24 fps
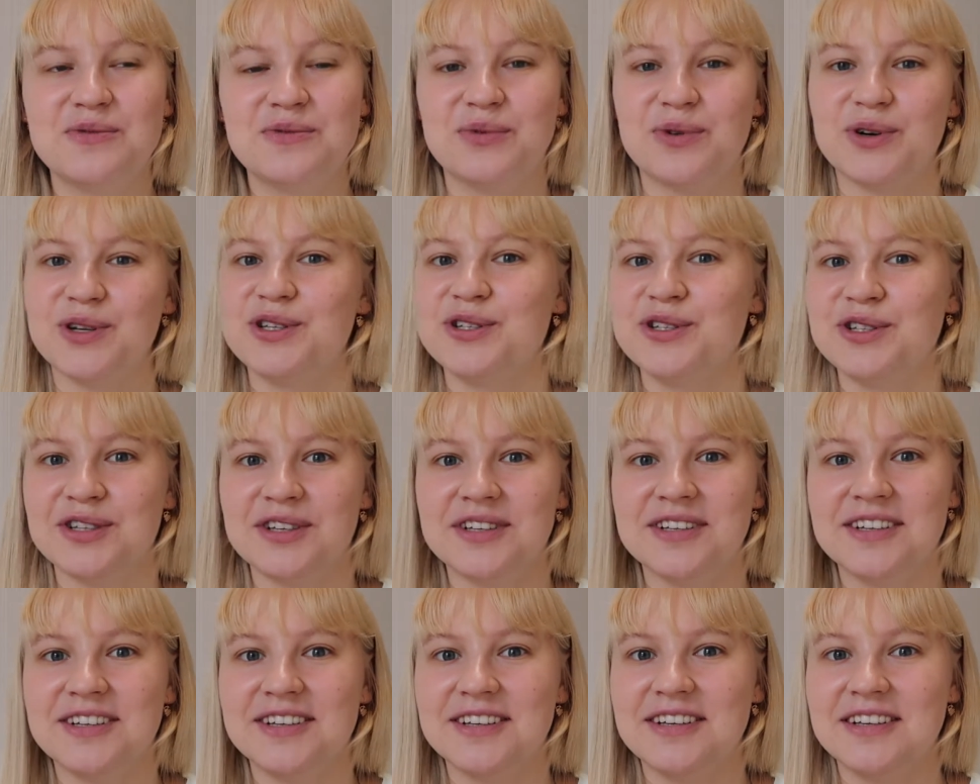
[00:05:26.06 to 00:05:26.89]
watch
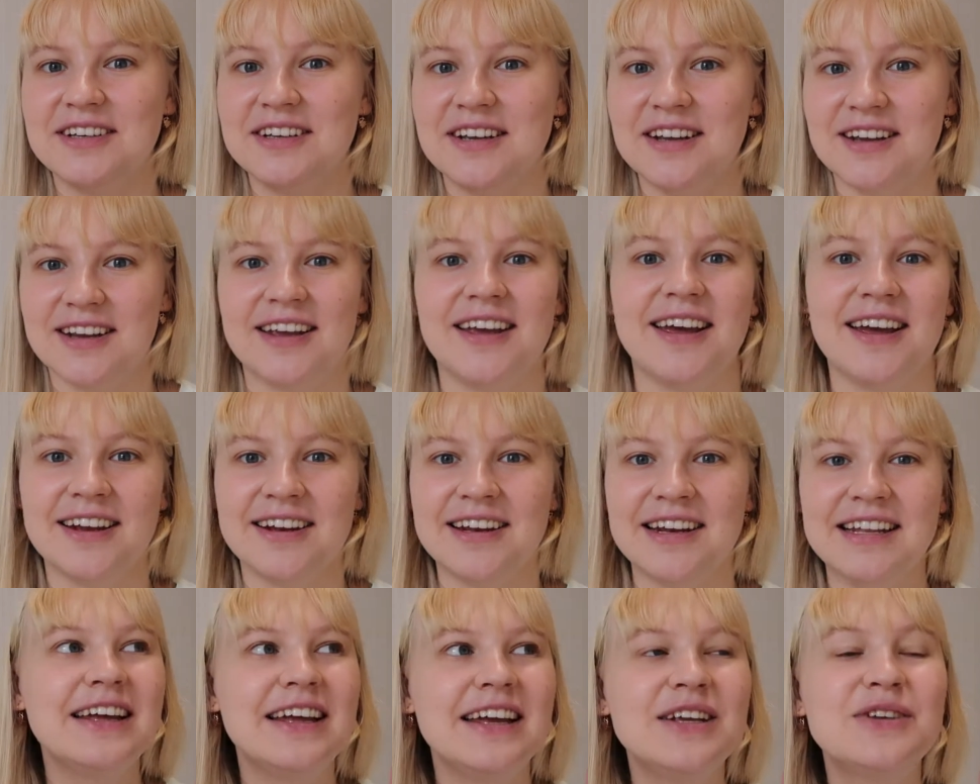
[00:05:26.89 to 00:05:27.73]
it
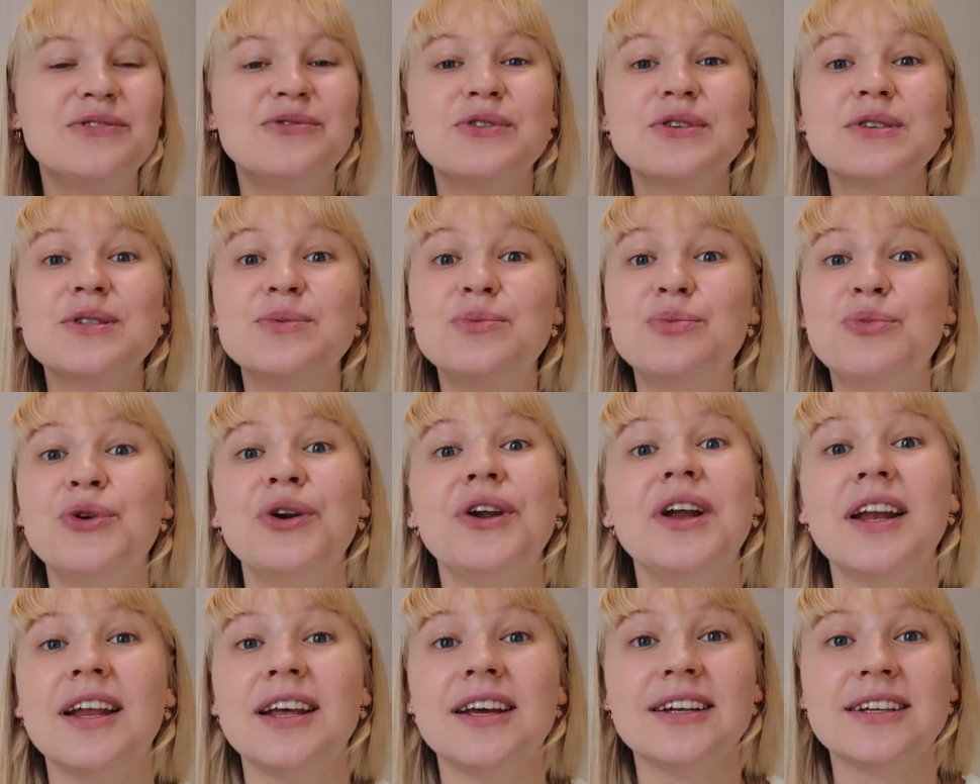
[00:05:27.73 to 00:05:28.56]
again. It was
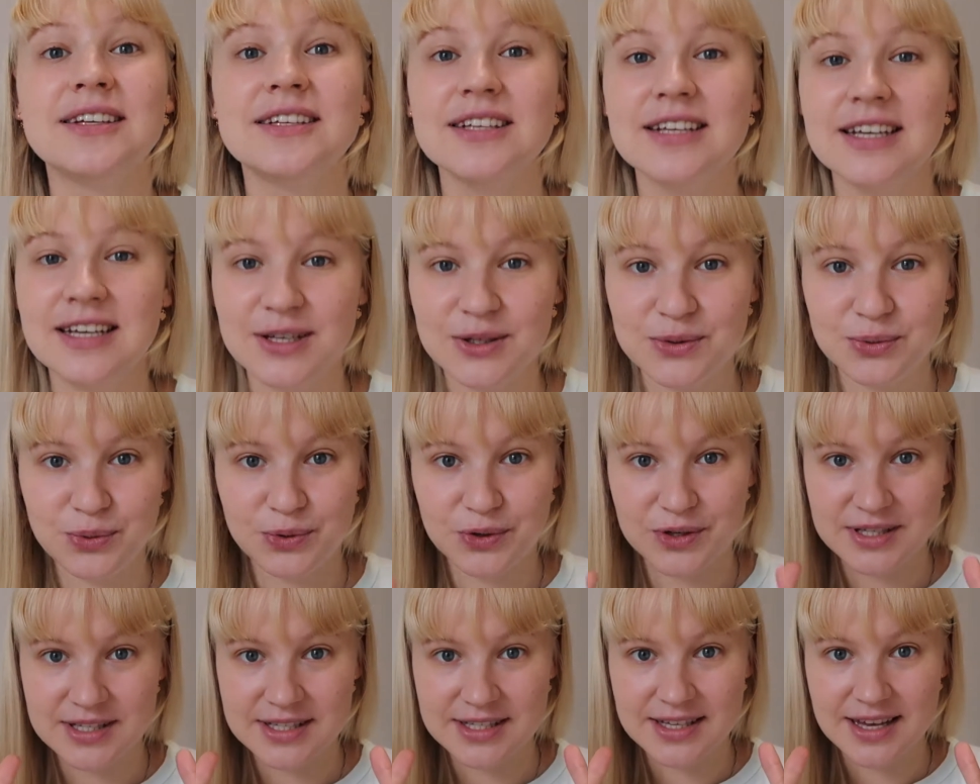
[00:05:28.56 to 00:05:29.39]
brilliant, it
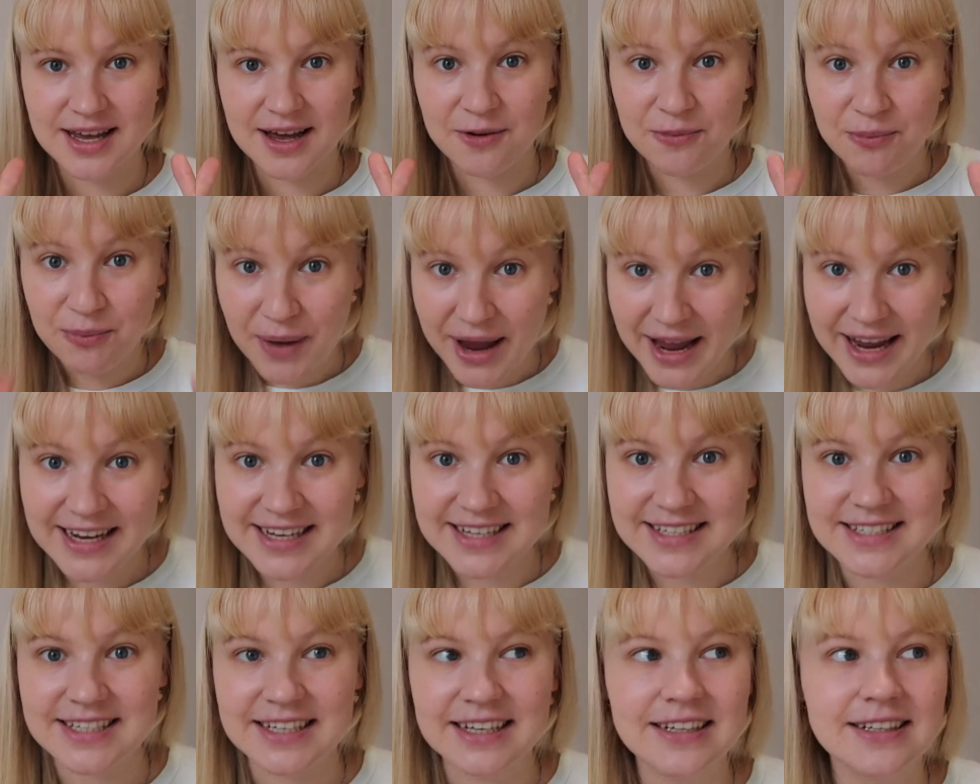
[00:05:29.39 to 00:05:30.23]
was
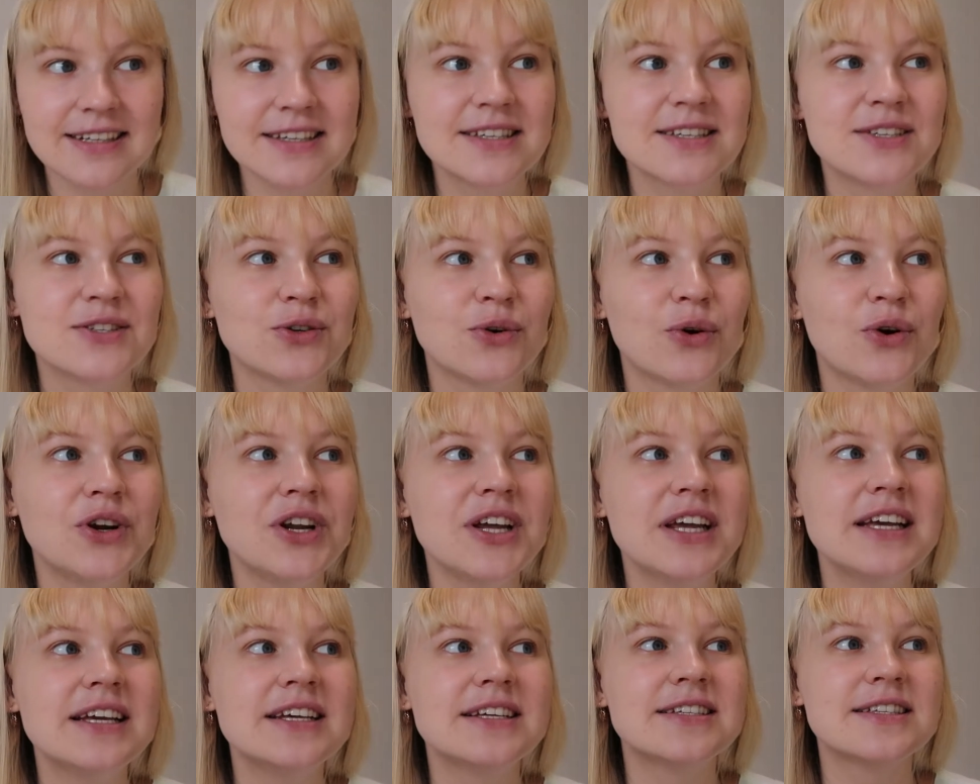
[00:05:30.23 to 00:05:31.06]
amazing. The
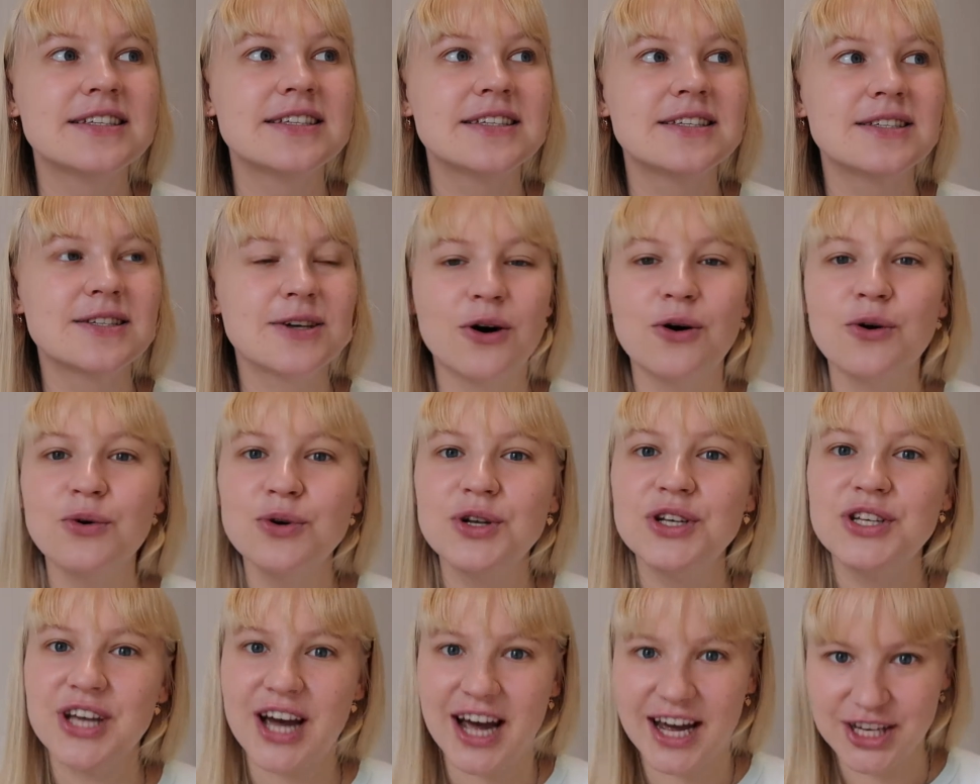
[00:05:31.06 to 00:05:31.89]
story is
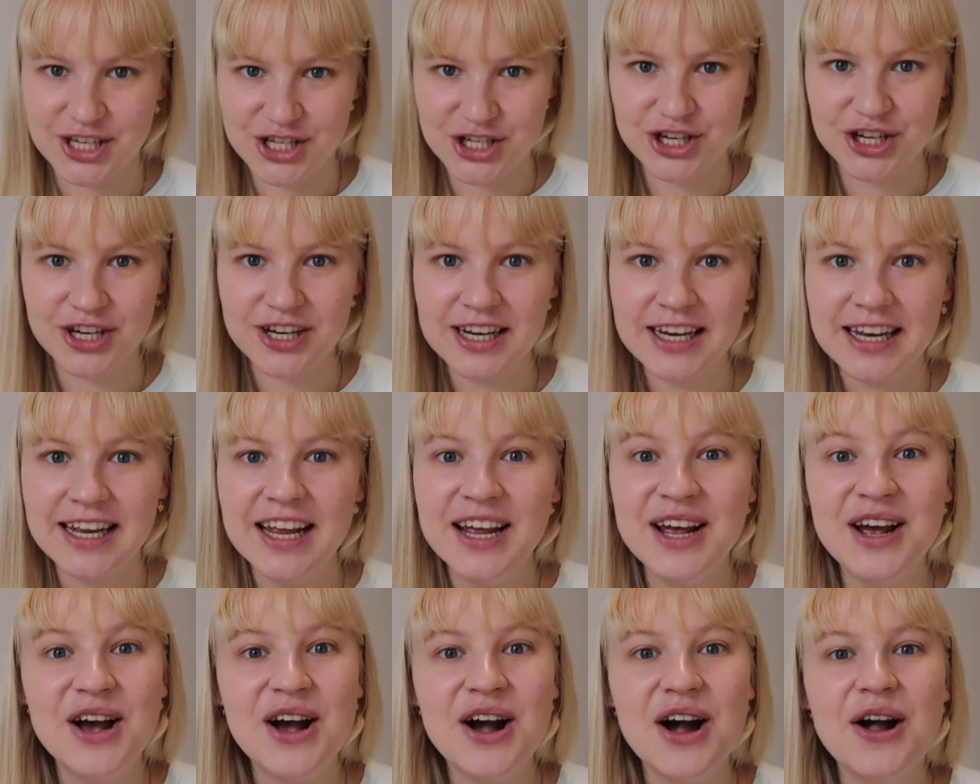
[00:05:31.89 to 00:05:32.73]
so touching,
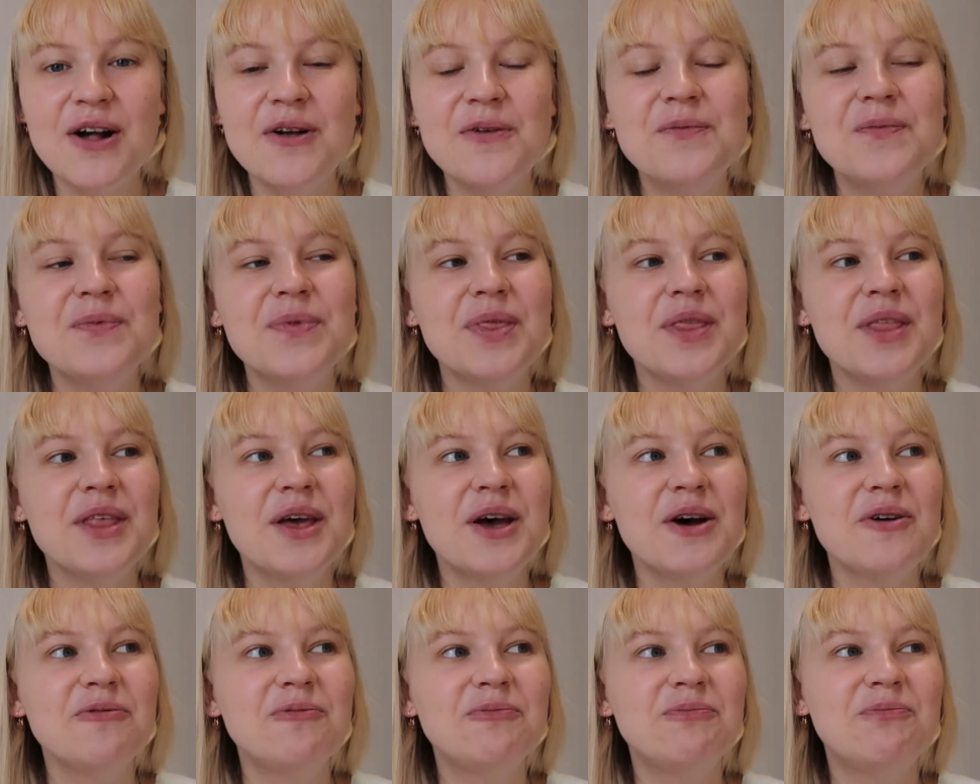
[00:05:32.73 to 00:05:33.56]

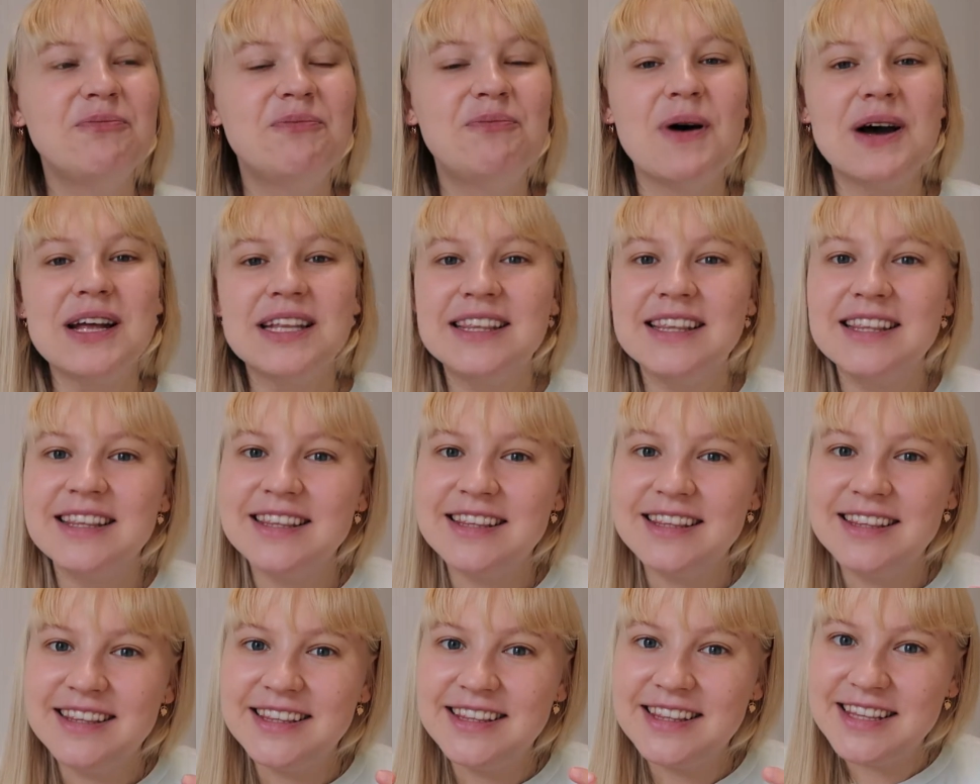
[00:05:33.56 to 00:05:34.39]
but
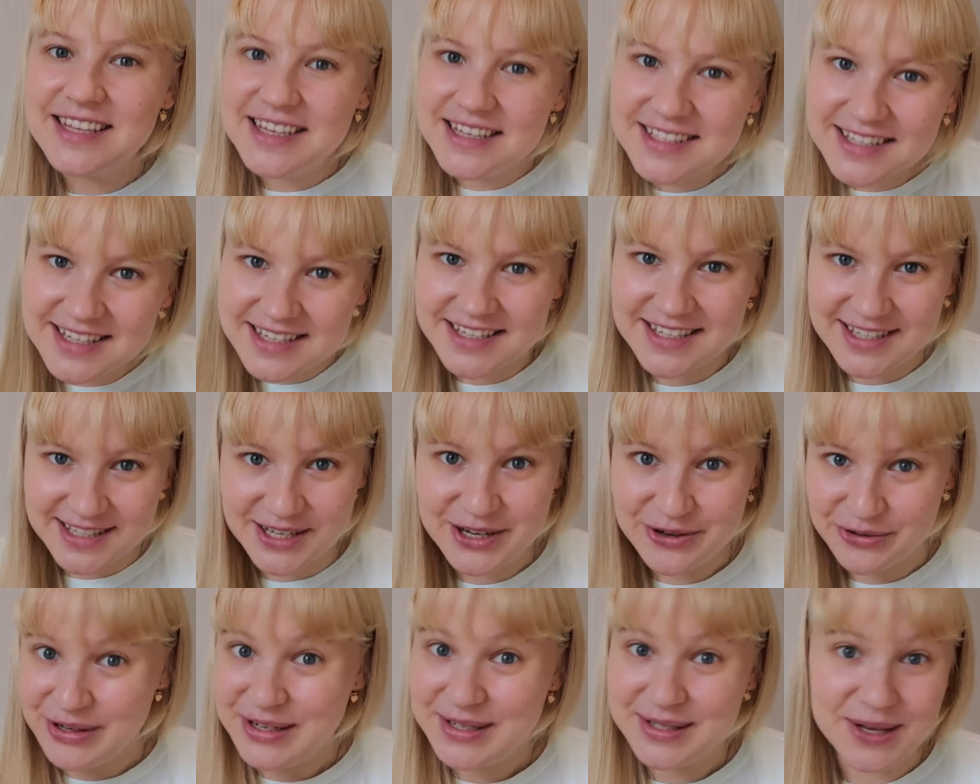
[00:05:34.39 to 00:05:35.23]
this is
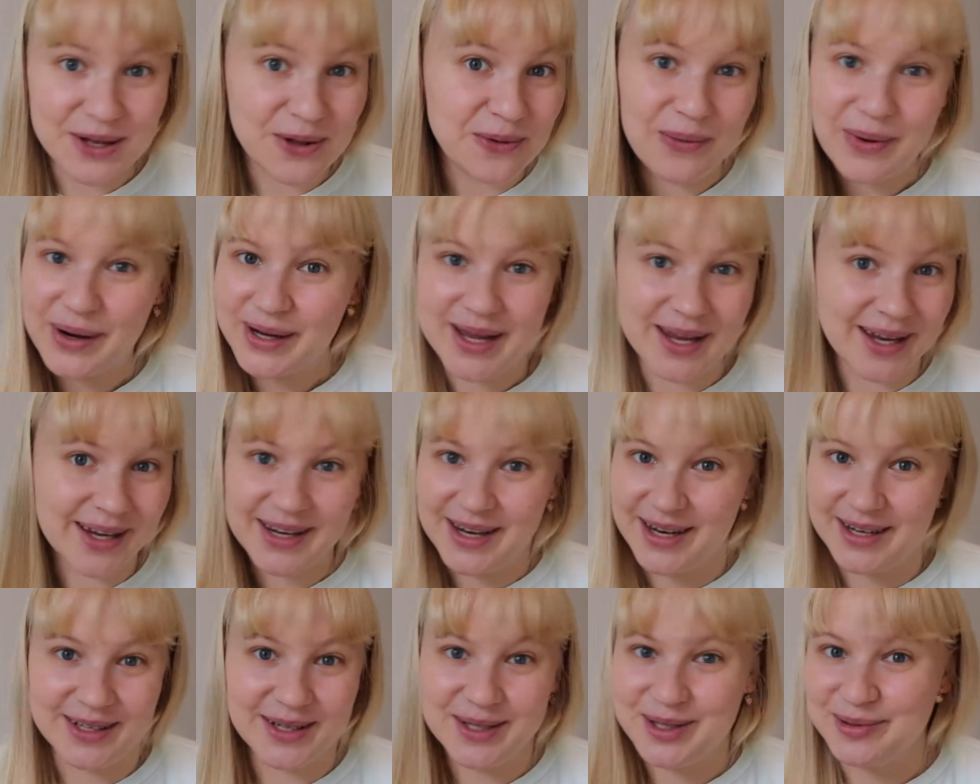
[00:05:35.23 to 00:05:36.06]
the reason why I
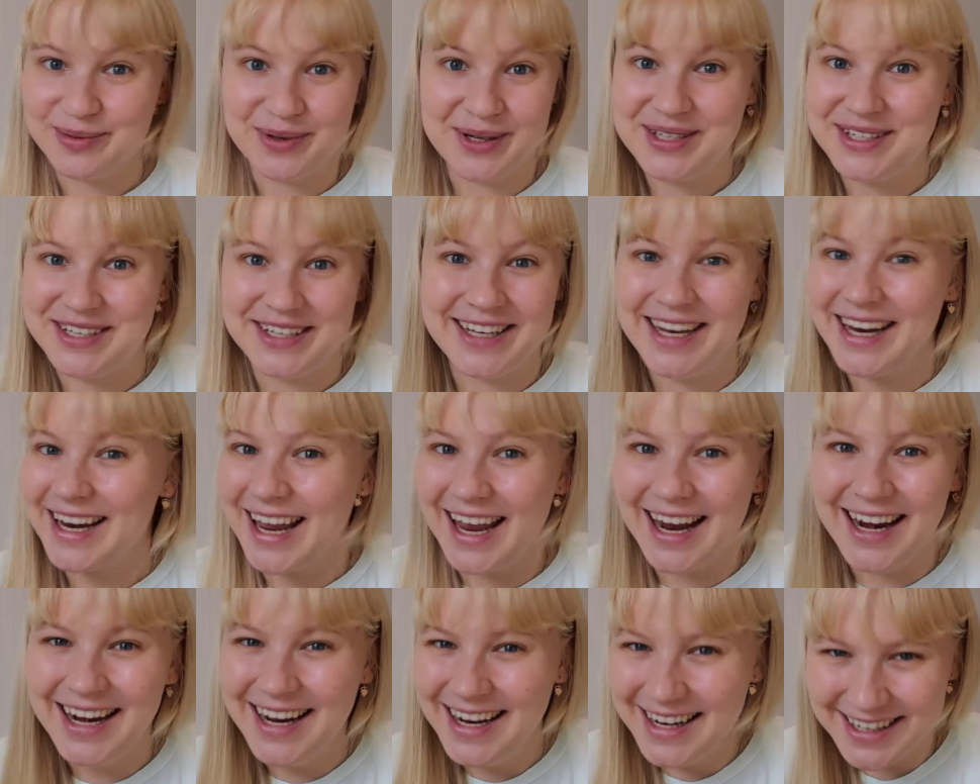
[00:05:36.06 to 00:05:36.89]
cannot watch it
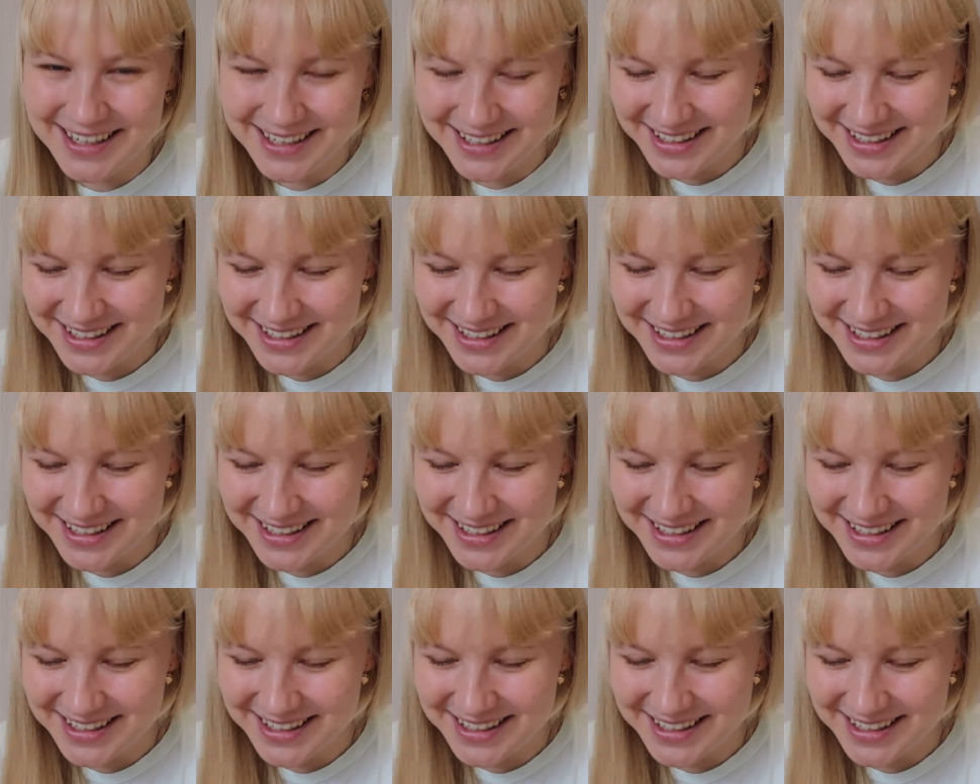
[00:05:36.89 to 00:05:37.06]
again.